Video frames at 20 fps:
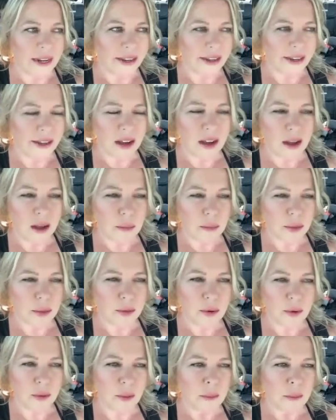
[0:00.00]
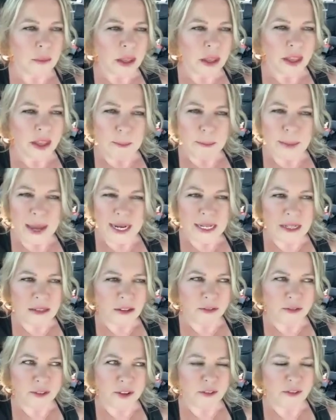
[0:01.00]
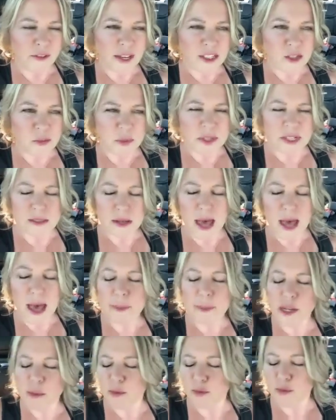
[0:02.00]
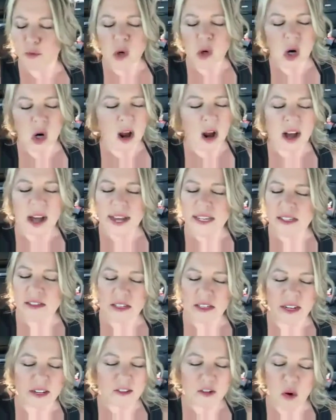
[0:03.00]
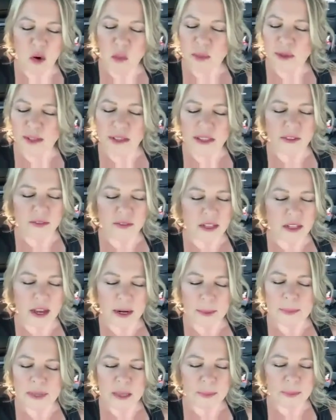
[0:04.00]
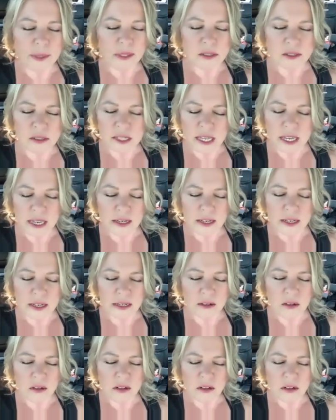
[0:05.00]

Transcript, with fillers: it can come through many different events, but it's happening before our eyes. And I don't believe a lot of people are seeing it.